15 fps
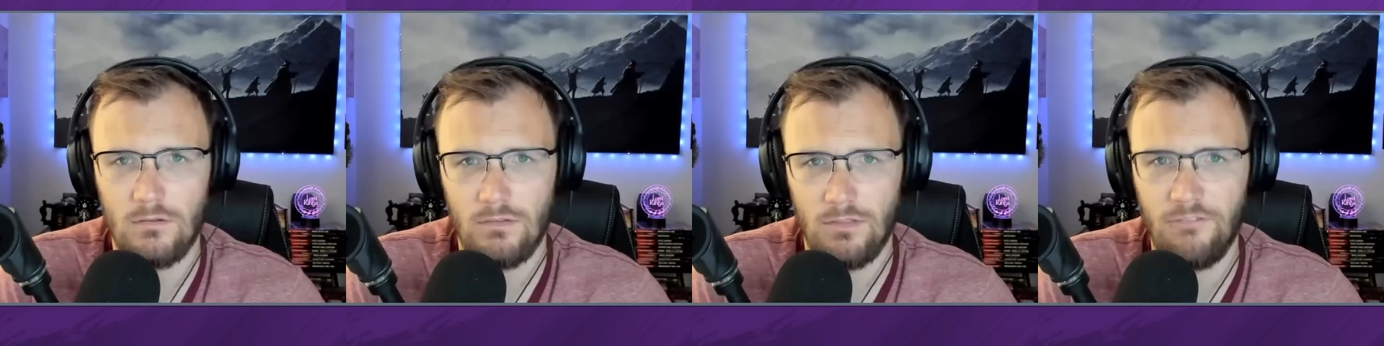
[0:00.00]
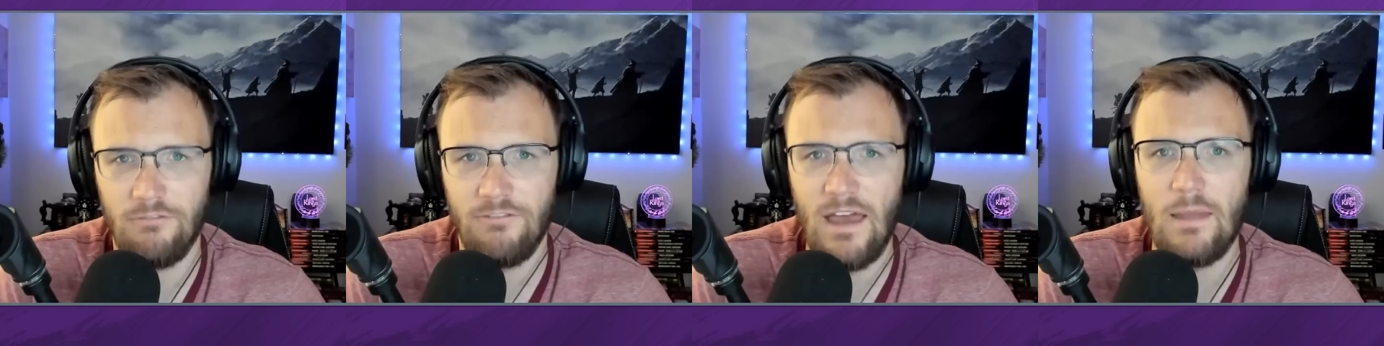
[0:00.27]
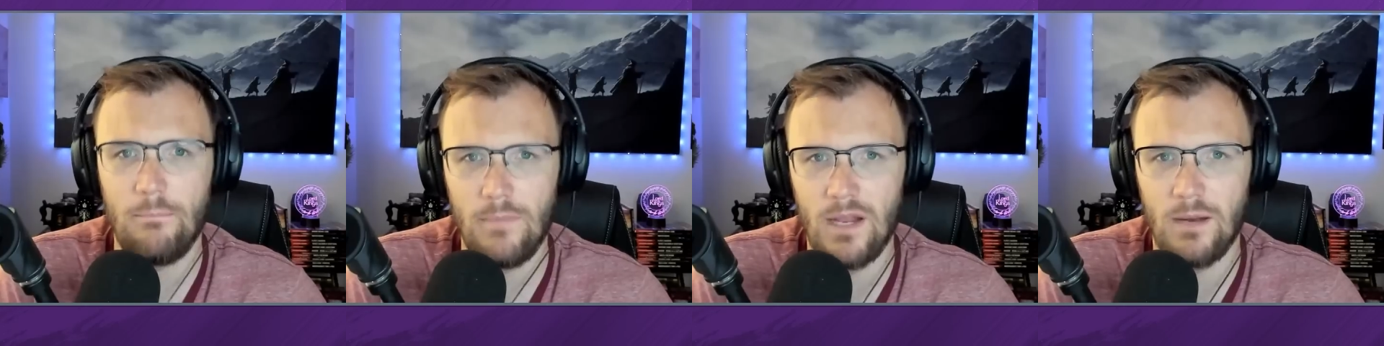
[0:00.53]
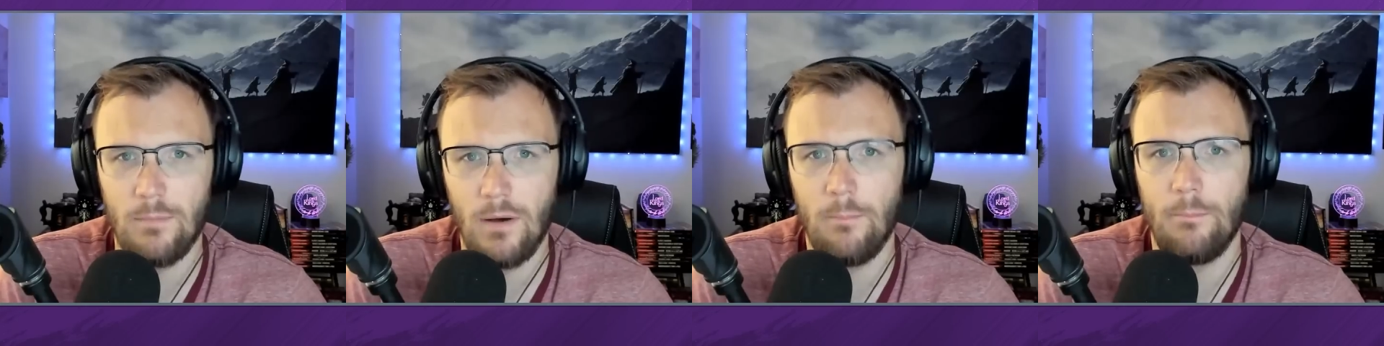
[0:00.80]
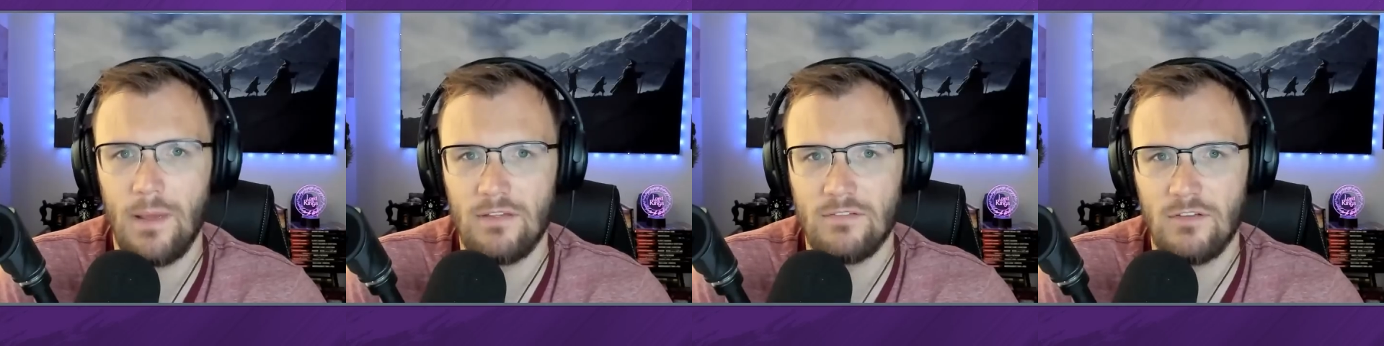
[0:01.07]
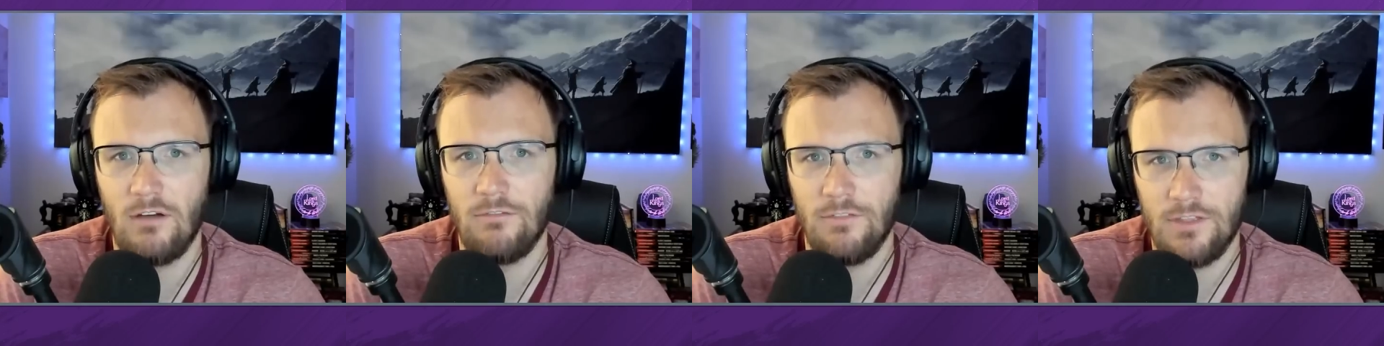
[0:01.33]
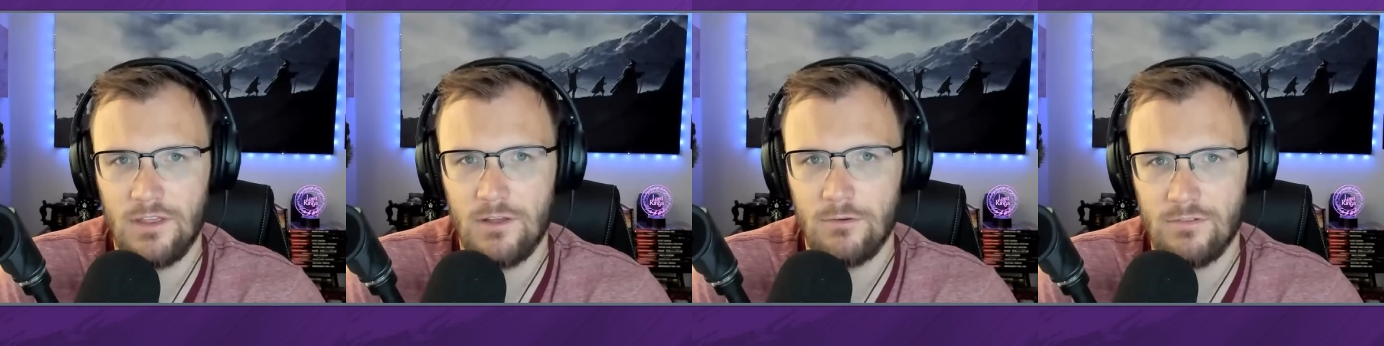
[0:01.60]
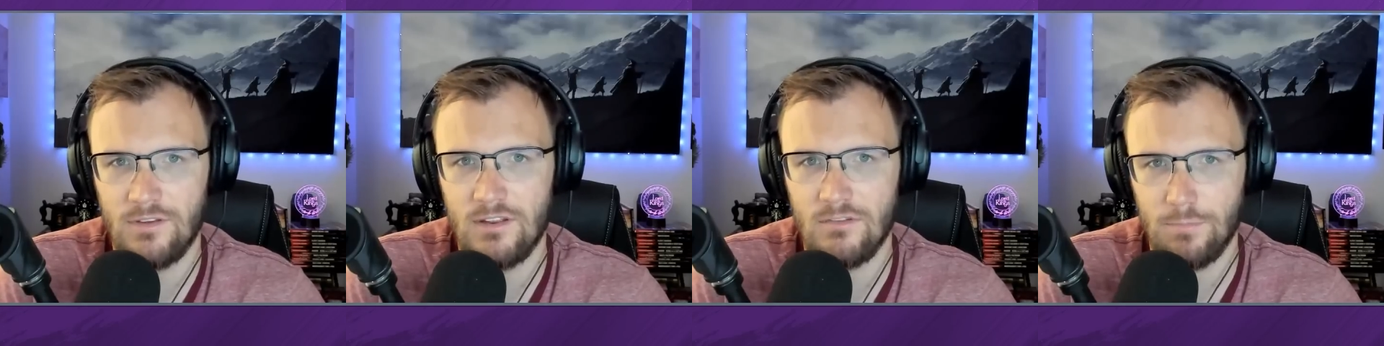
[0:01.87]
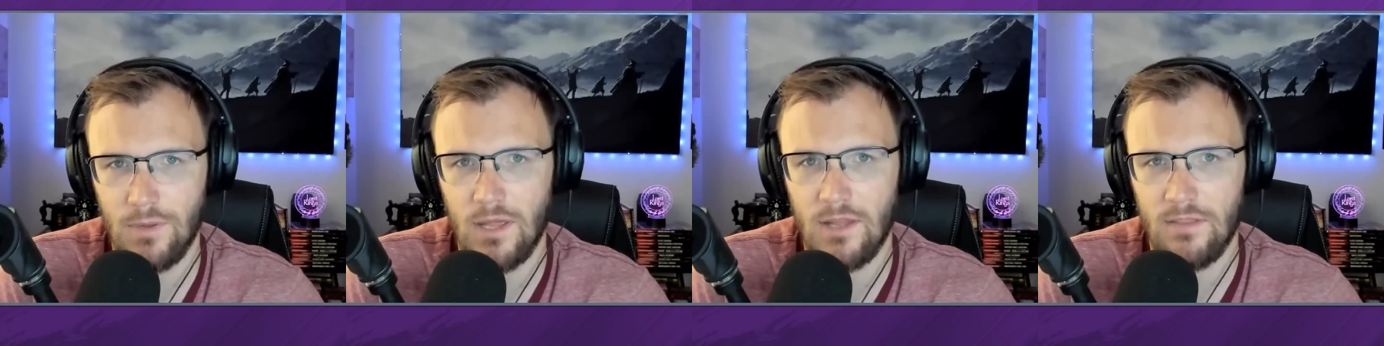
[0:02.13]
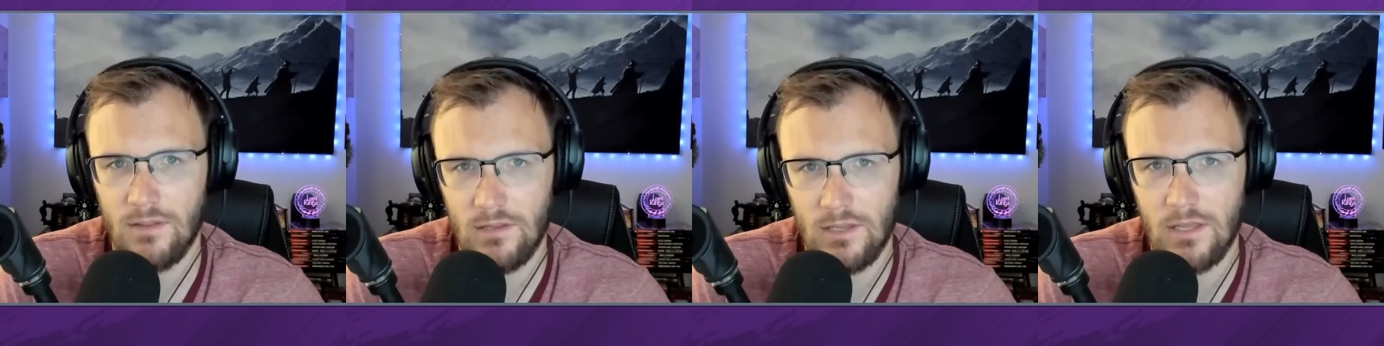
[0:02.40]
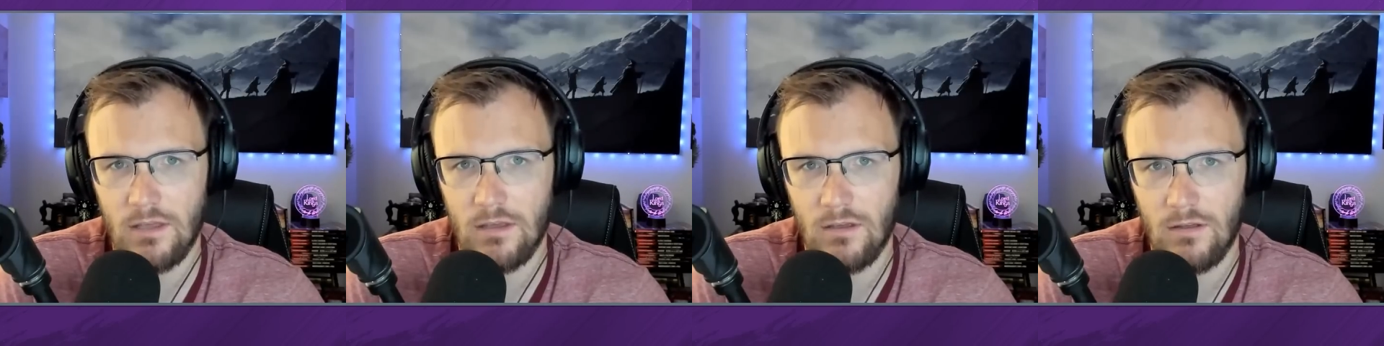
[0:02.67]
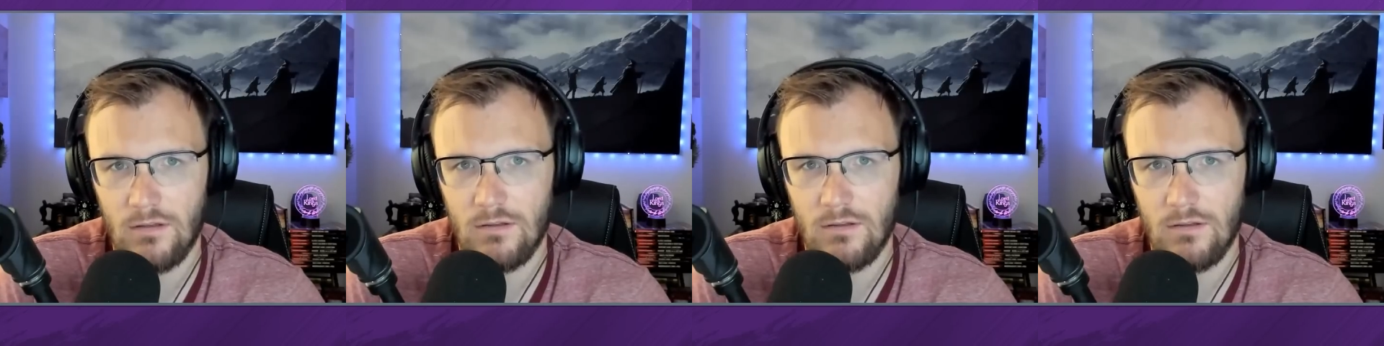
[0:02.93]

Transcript: the vet minimum based off of the years that he's played in the league.